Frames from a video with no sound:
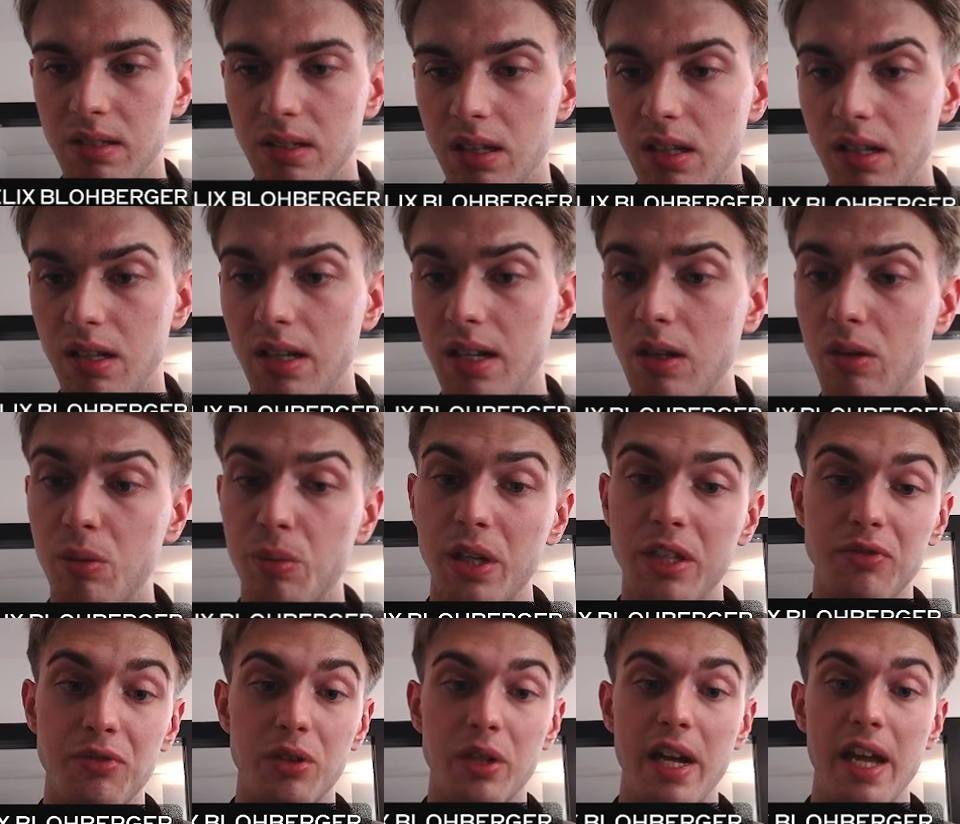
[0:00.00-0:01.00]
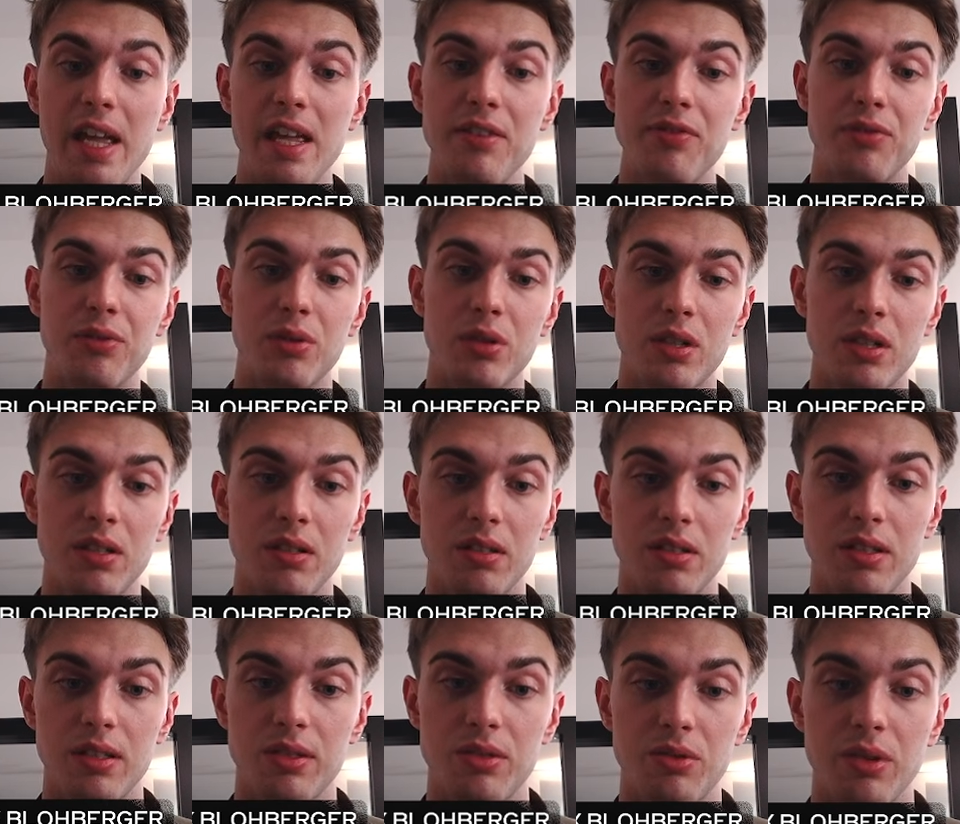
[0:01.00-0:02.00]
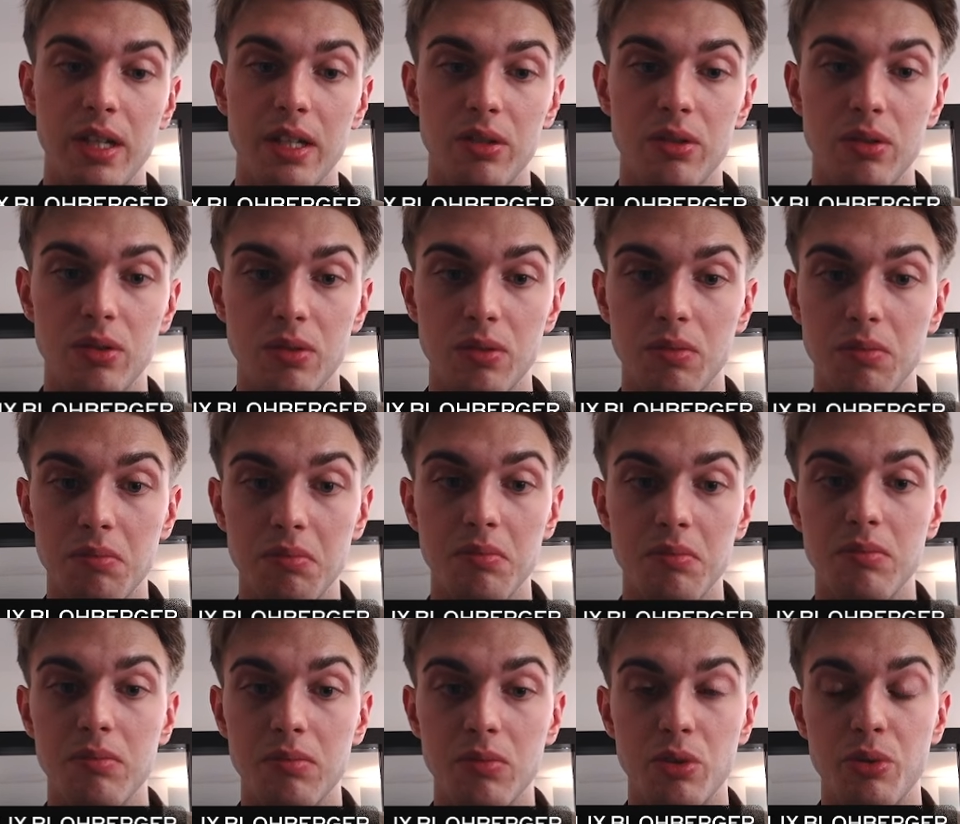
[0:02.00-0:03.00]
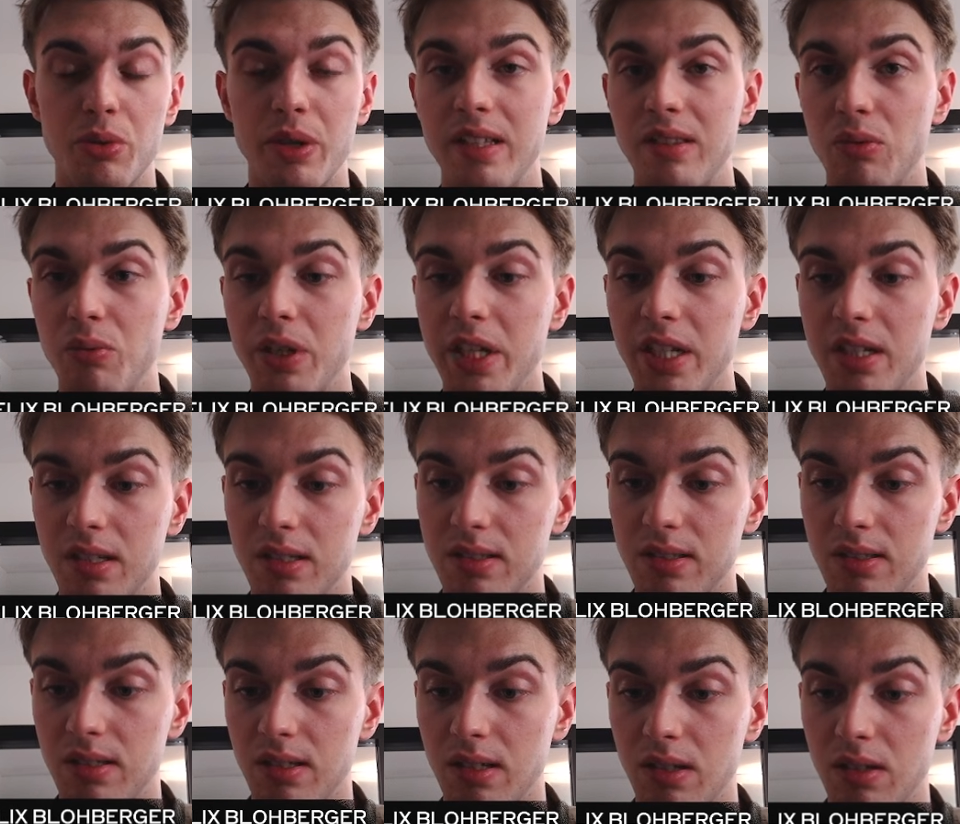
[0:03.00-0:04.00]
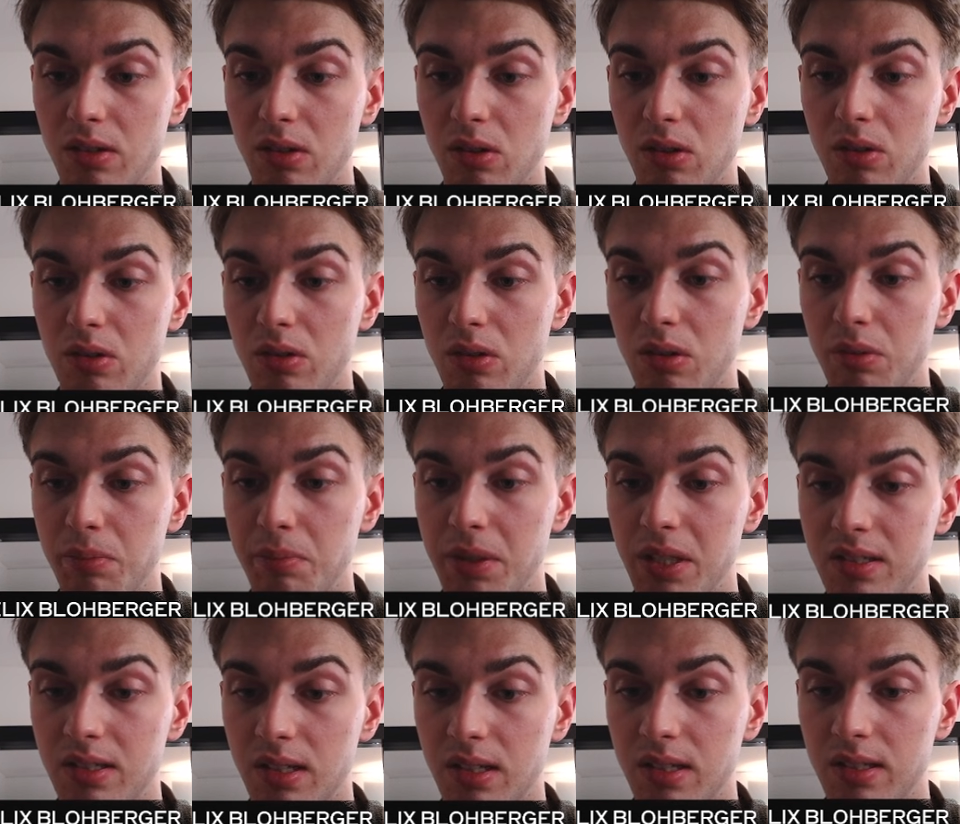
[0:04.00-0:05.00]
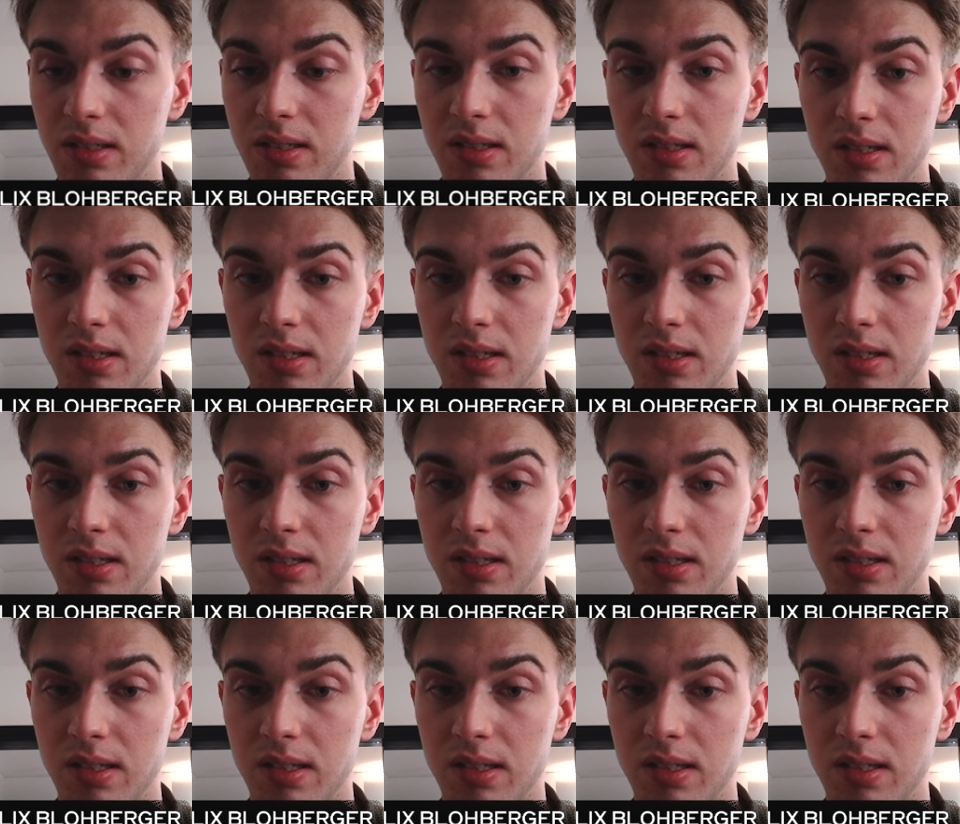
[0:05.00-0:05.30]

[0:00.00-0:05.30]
and now went for a4, just trying to create a weakness on b6.